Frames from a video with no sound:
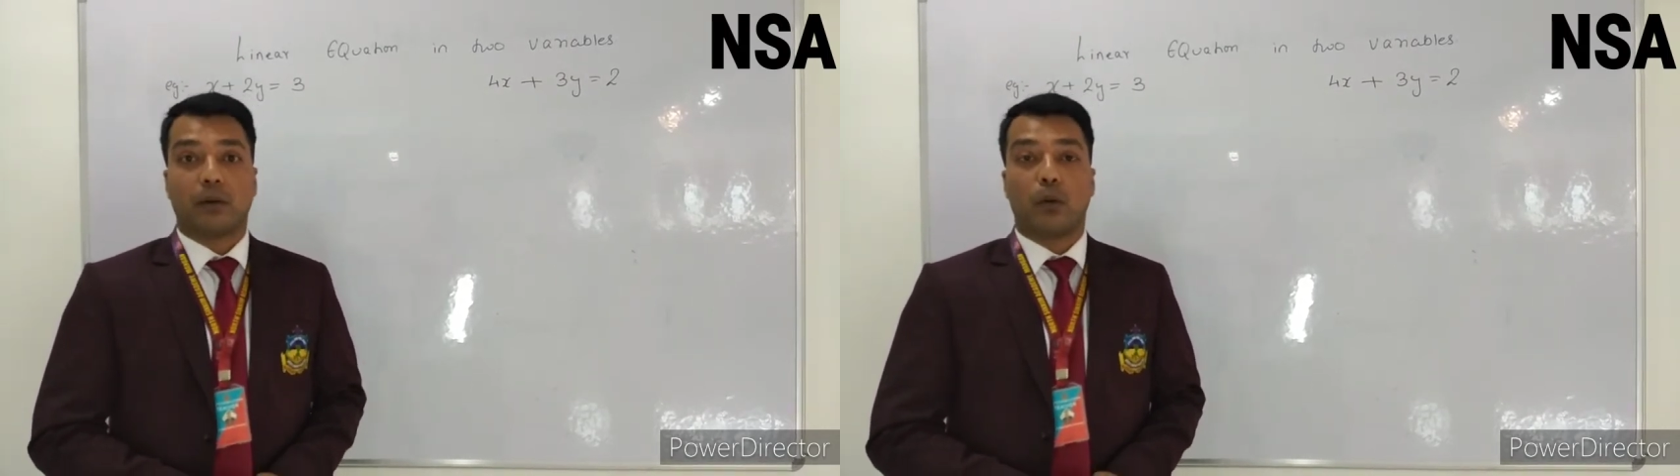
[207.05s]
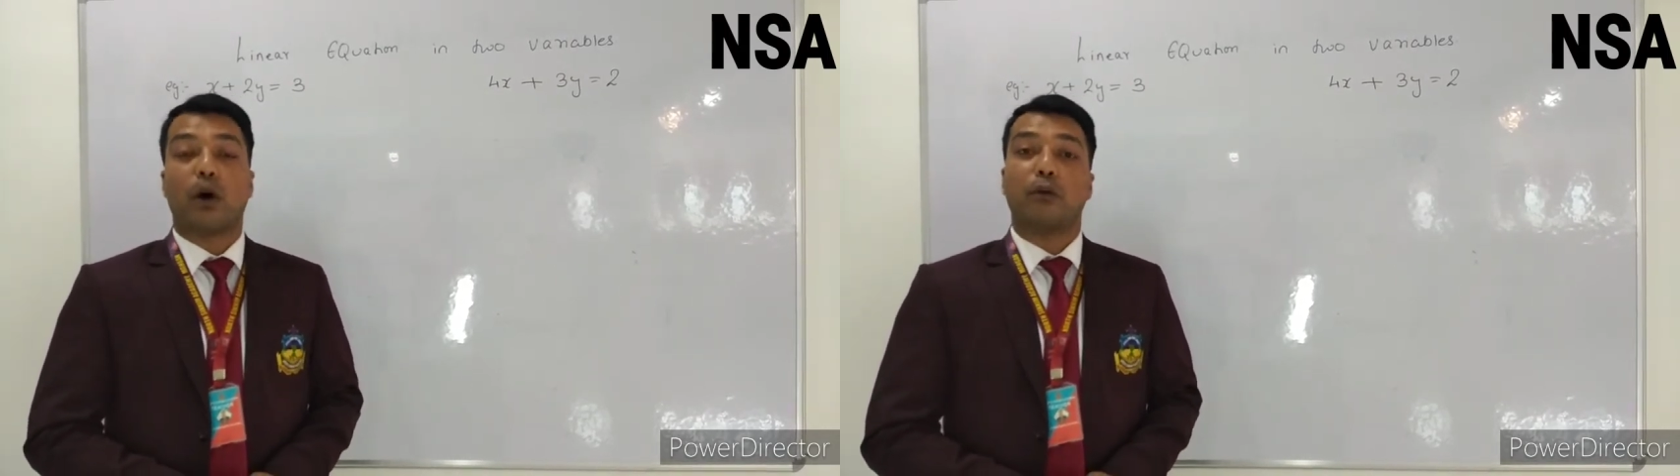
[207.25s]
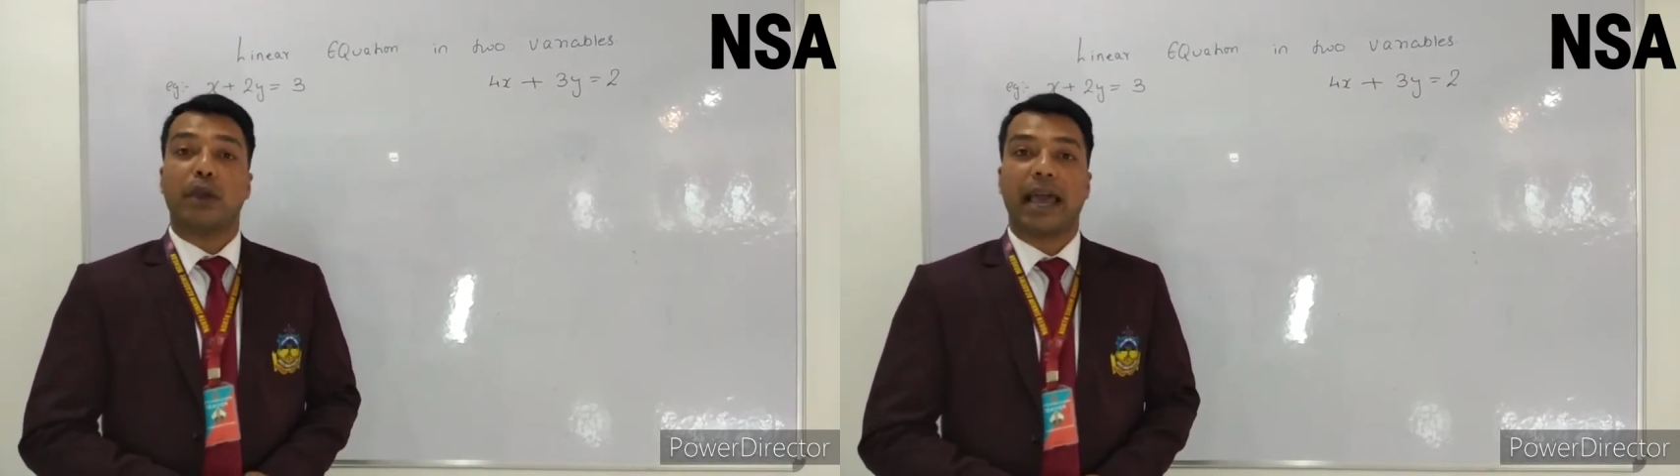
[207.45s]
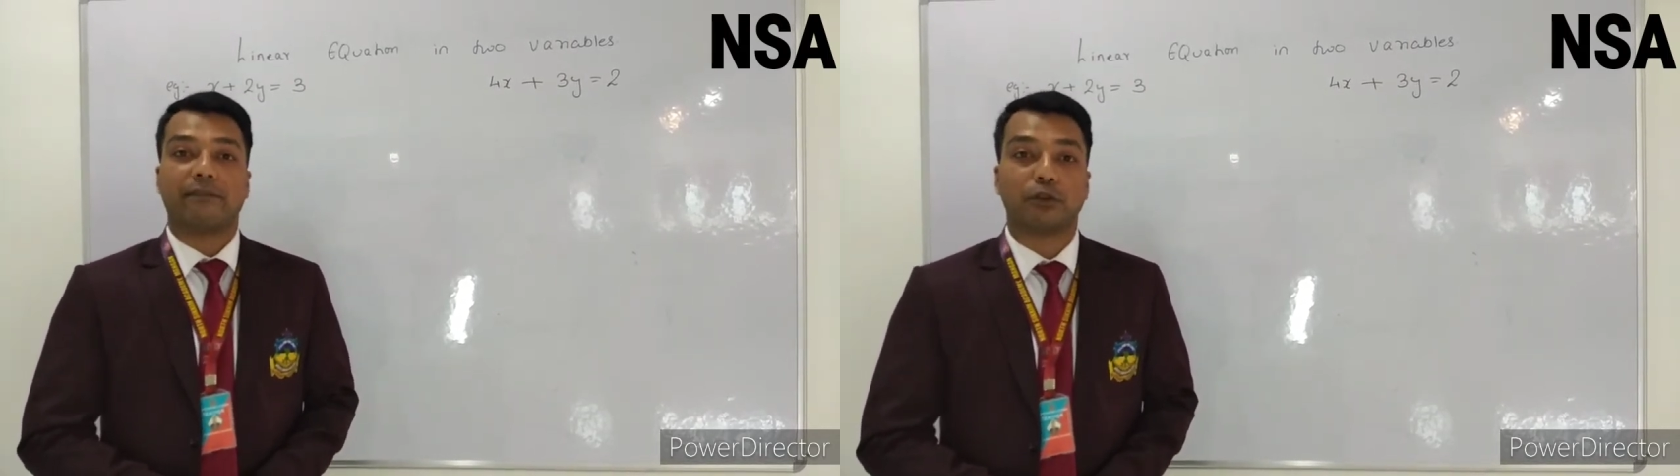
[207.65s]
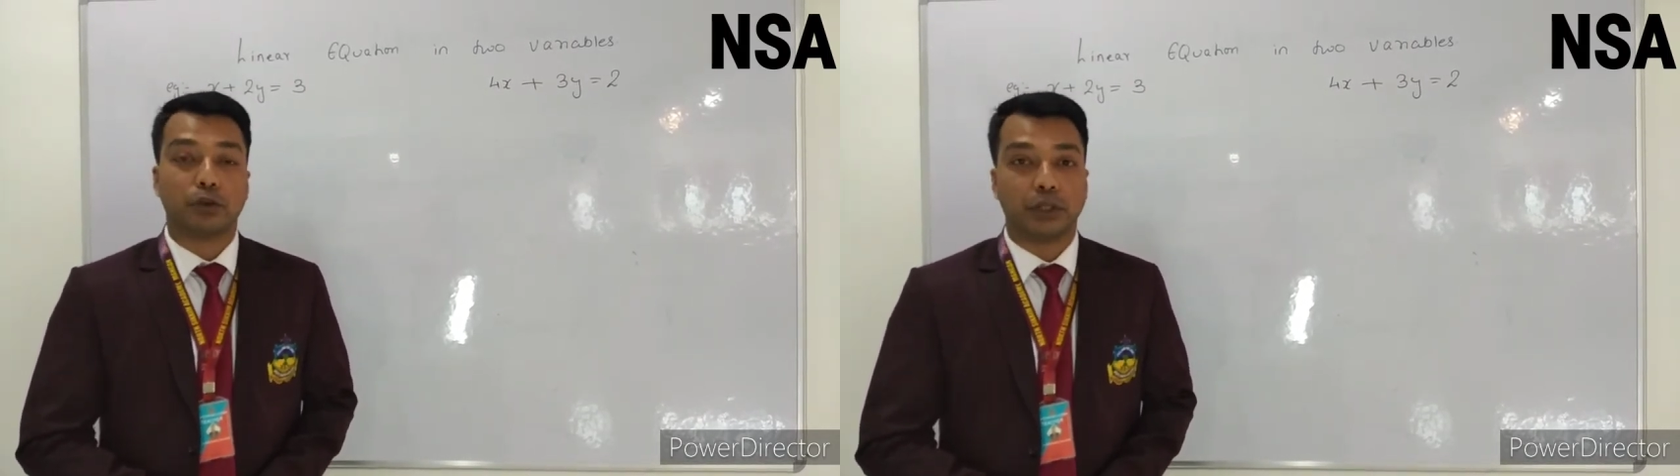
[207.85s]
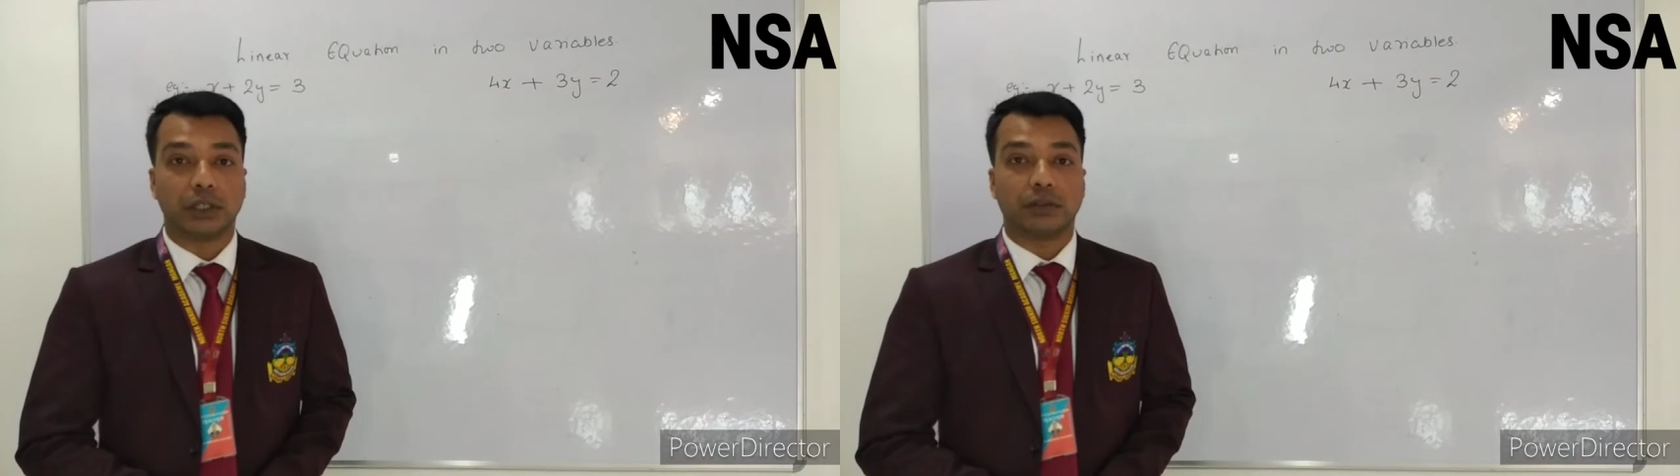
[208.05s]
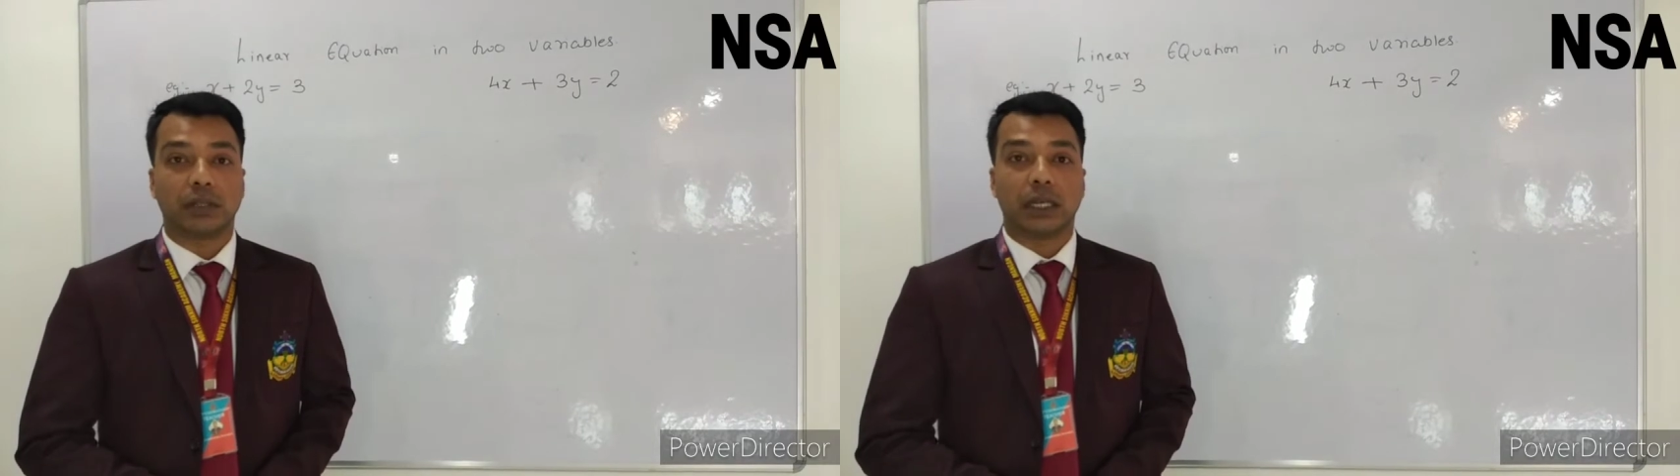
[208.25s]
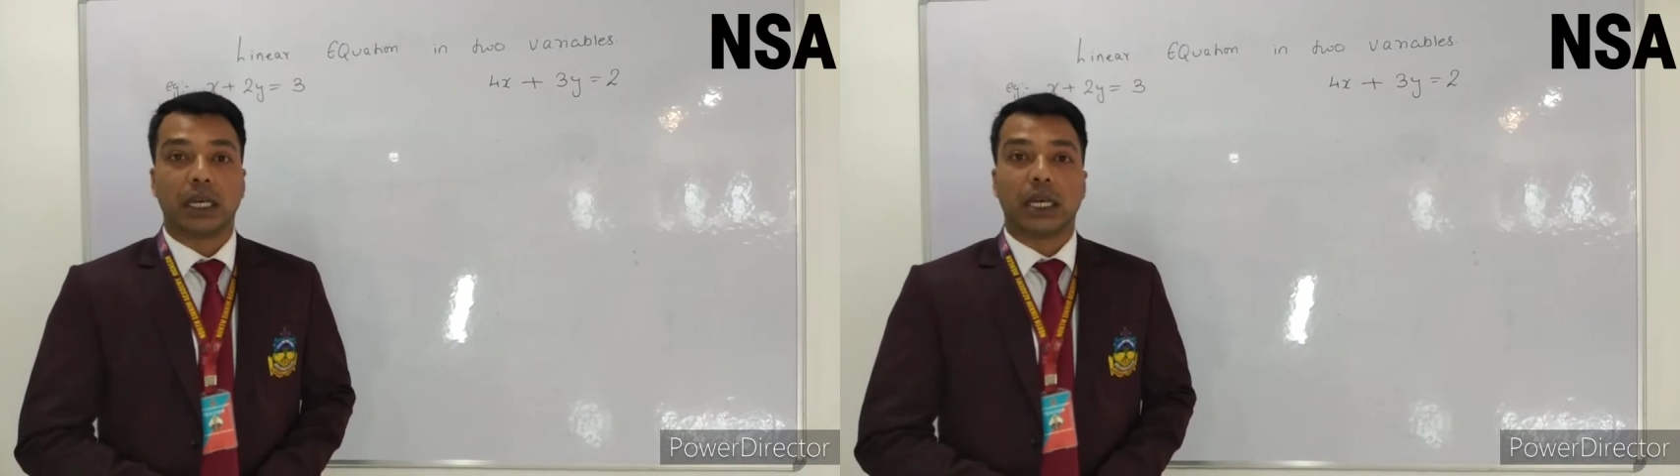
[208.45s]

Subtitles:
what we have to do is